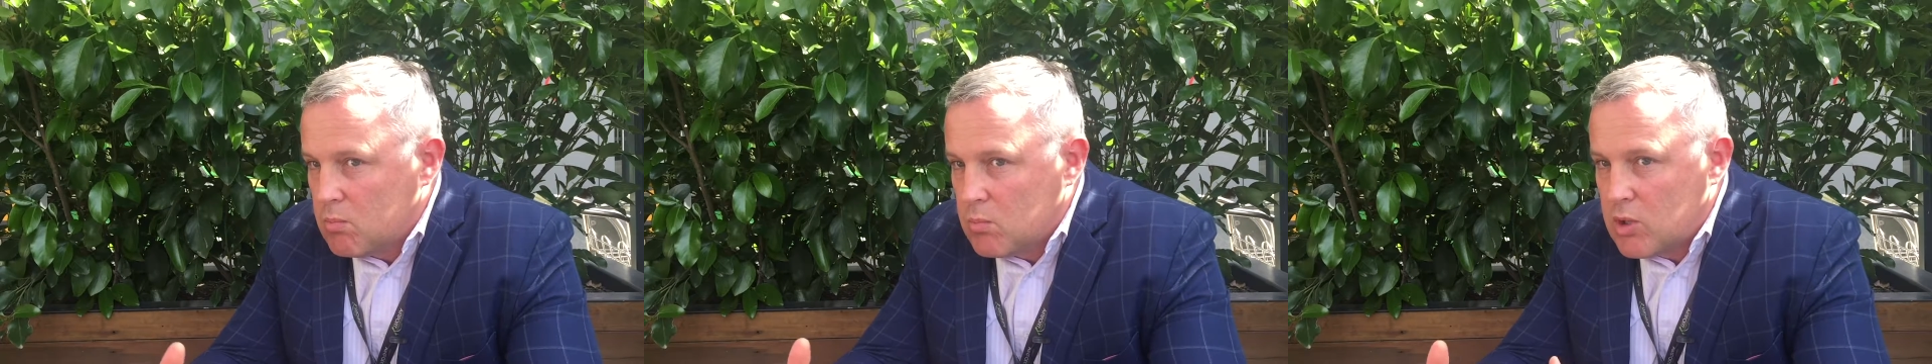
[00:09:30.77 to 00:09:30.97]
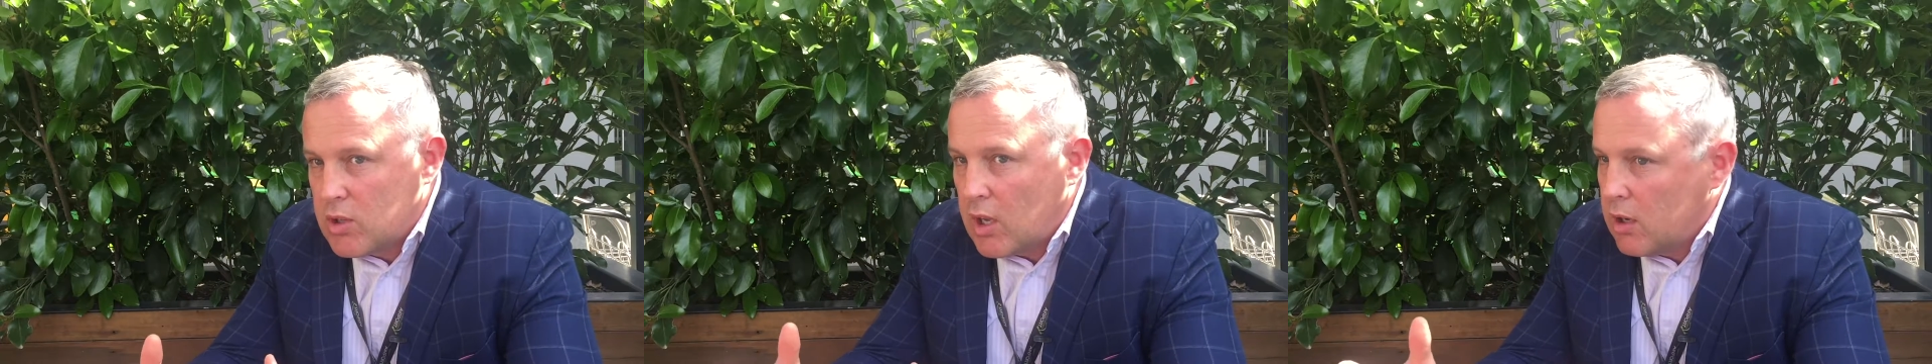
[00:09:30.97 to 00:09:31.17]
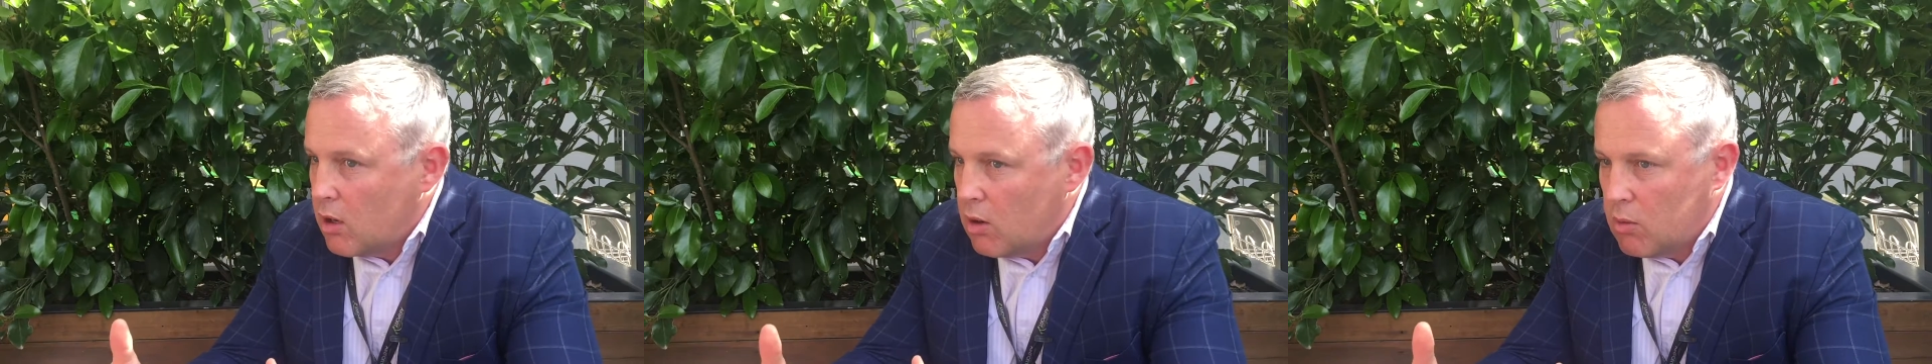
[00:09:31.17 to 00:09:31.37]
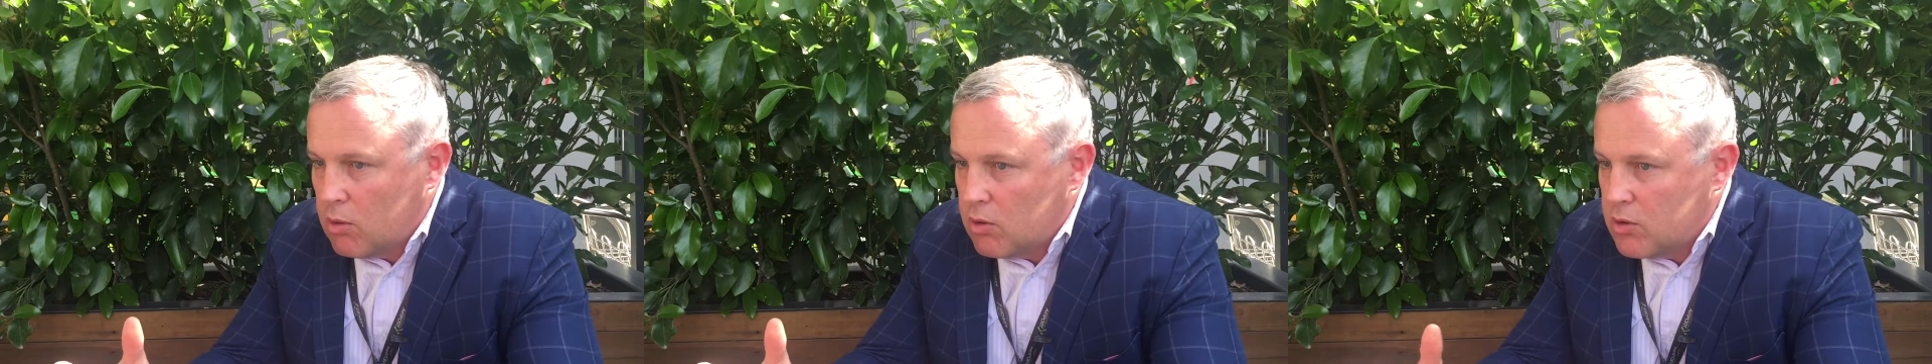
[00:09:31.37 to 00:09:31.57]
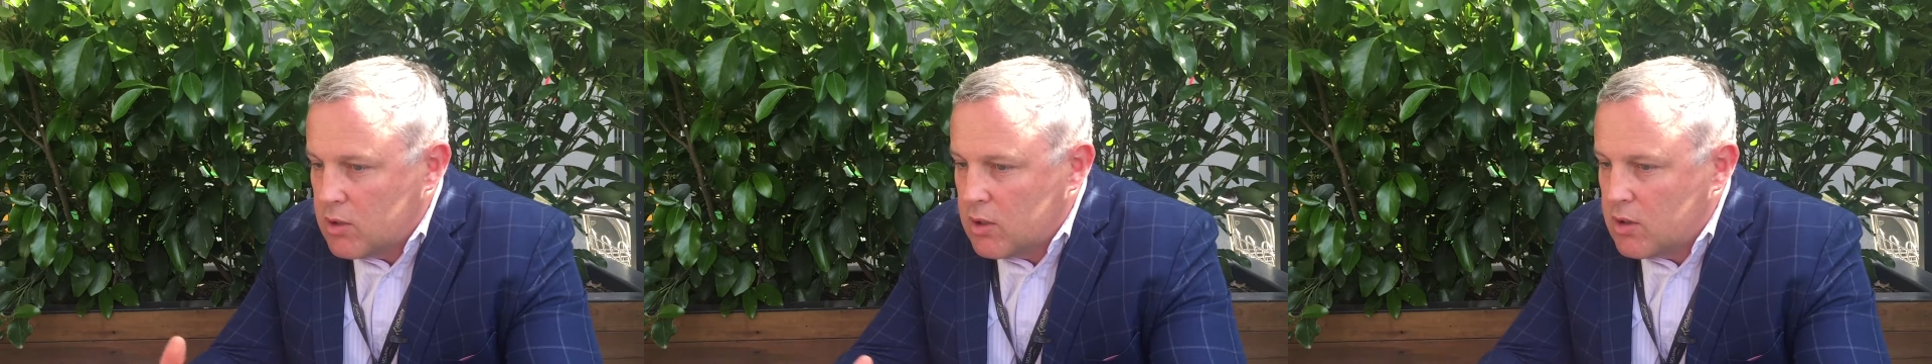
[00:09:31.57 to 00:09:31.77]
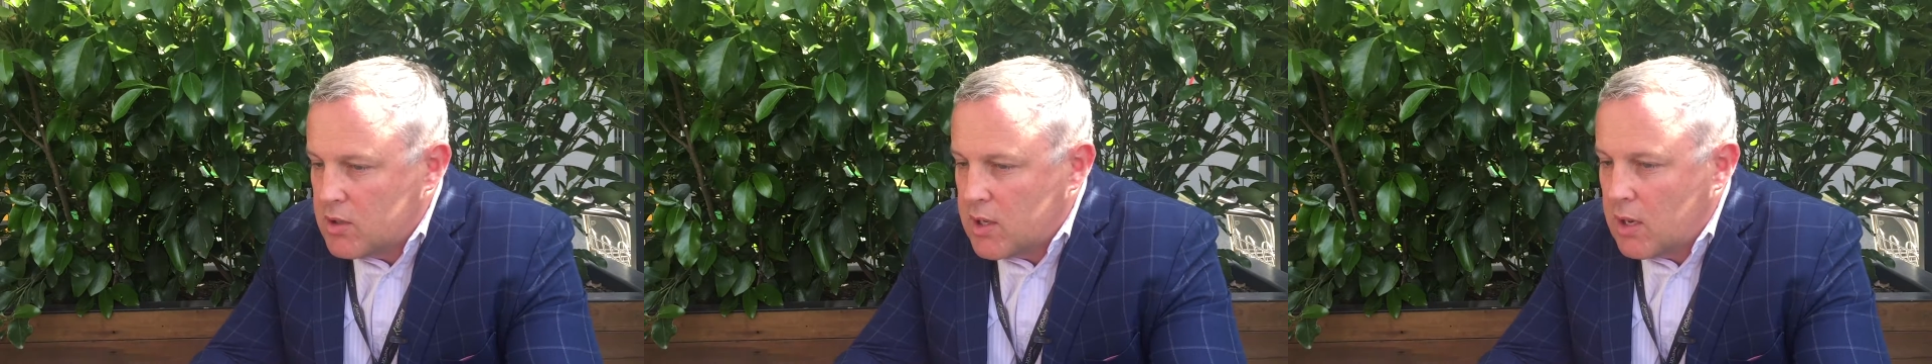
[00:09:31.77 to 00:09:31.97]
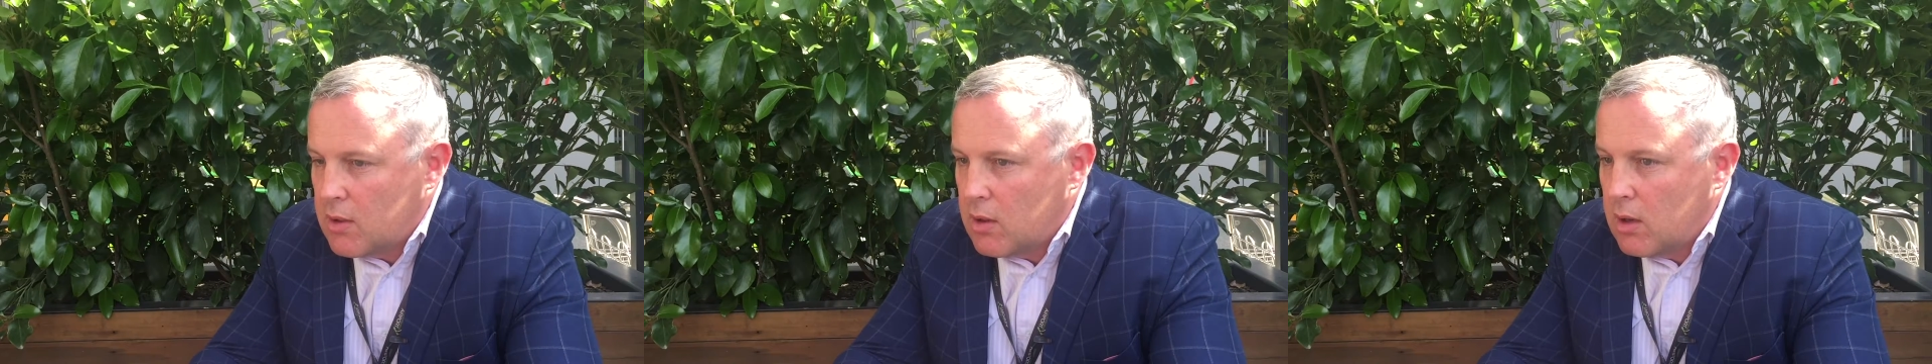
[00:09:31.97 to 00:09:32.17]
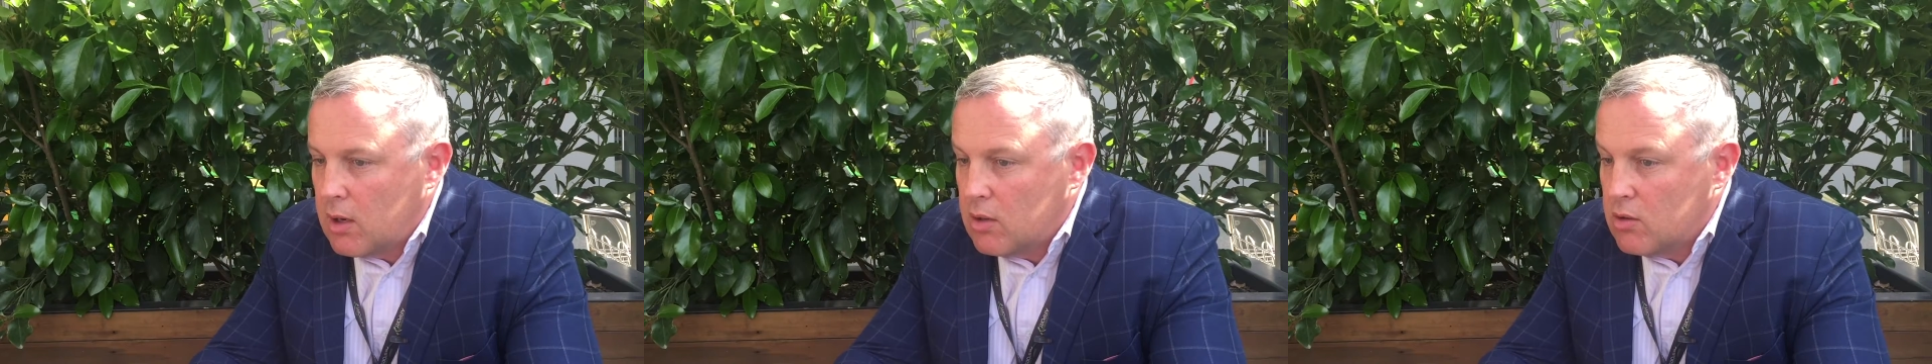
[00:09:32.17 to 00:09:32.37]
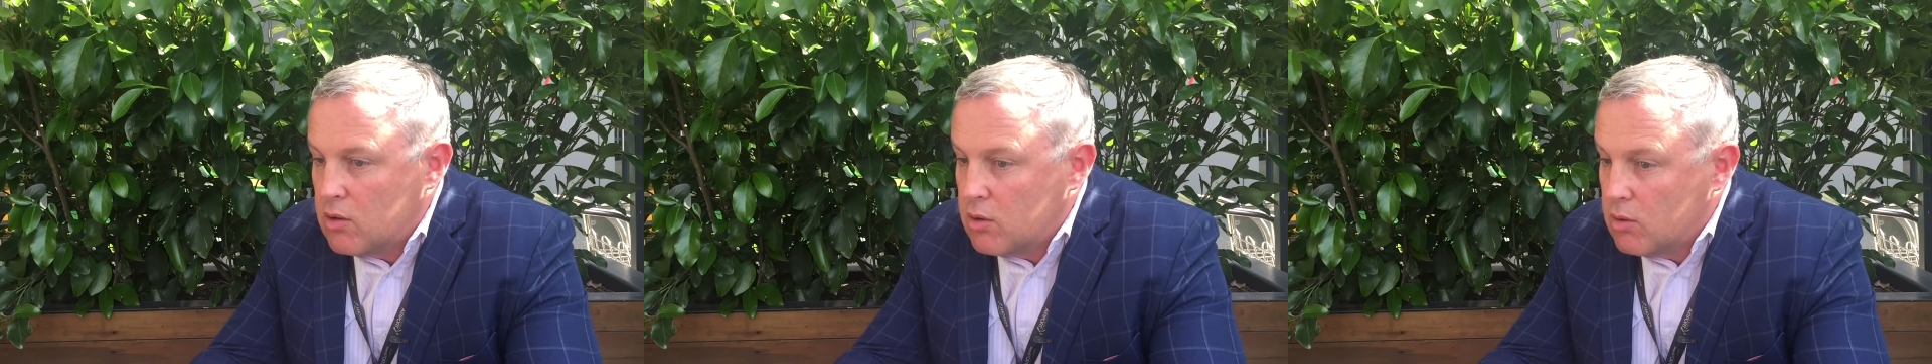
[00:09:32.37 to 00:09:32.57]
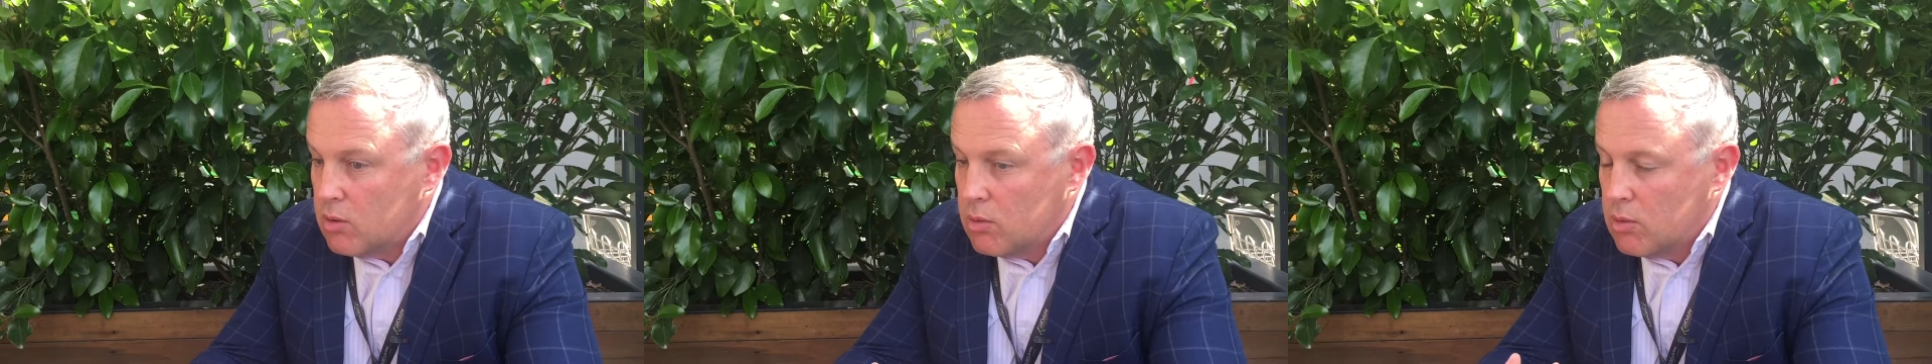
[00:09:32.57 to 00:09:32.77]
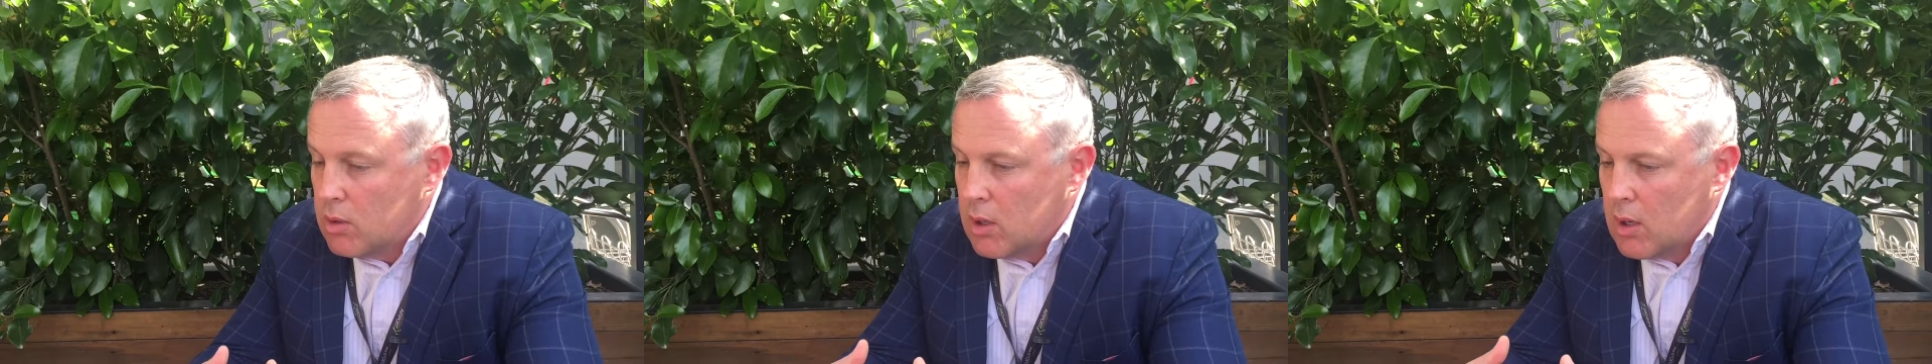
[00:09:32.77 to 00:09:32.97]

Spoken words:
stakeholders in the South Island to